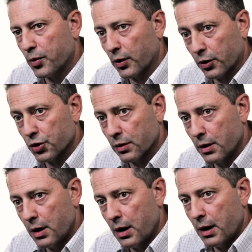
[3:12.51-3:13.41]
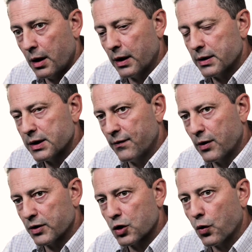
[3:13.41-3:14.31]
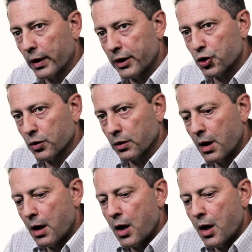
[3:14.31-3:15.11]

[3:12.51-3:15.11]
the production and see if there is correlation.